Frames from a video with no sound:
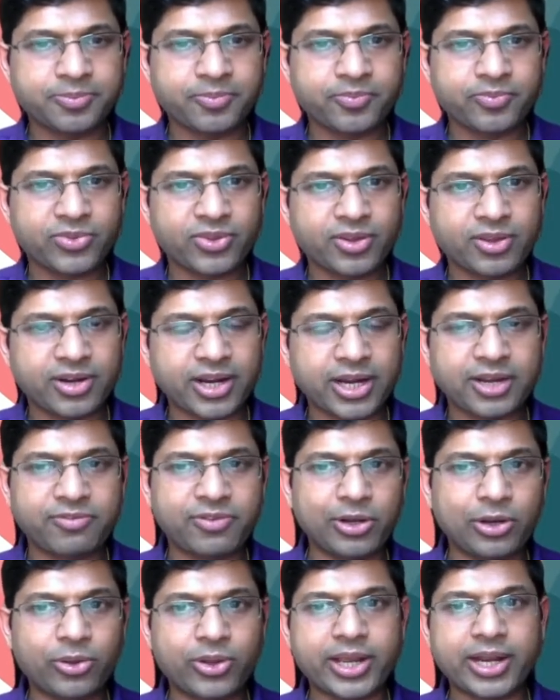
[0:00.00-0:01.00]
Like if you look
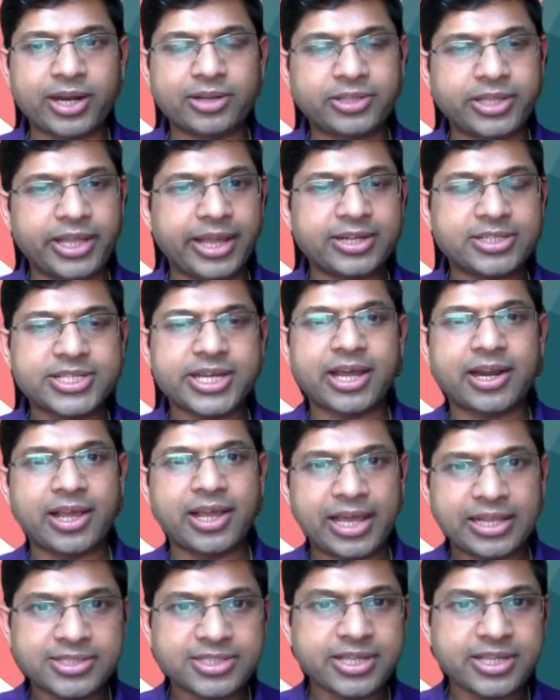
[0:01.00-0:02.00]
at the entire
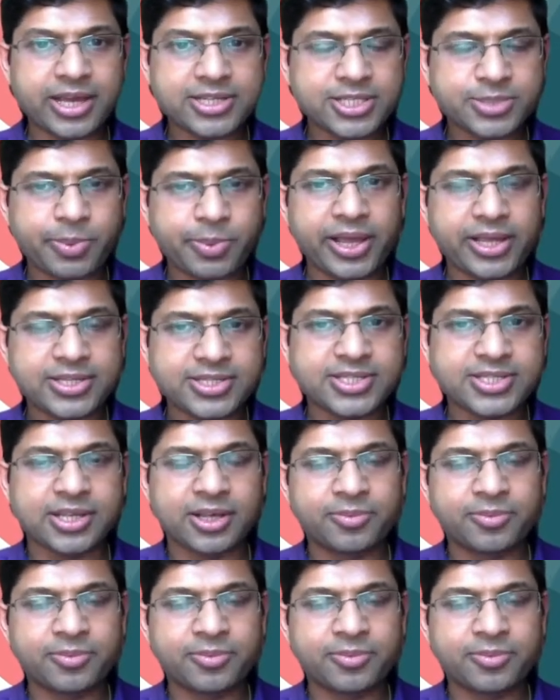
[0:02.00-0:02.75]
healthcare space,